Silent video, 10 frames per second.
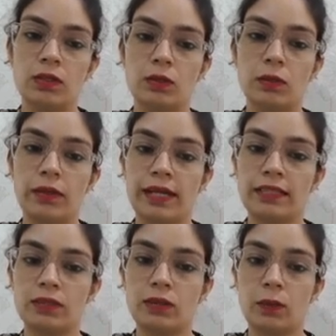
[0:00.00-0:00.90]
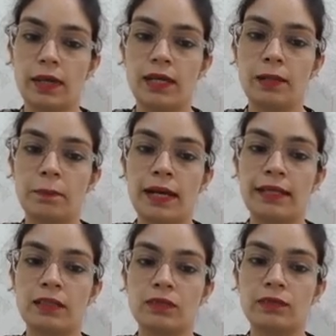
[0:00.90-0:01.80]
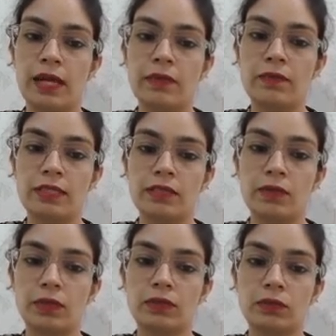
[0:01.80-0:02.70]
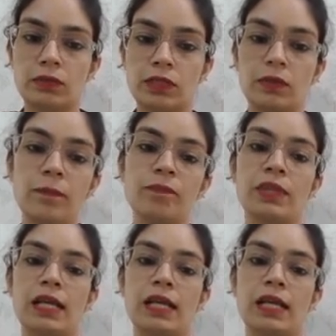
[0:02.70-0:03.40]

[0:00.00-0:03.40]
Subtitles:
2x square minus 5 is equals to 0.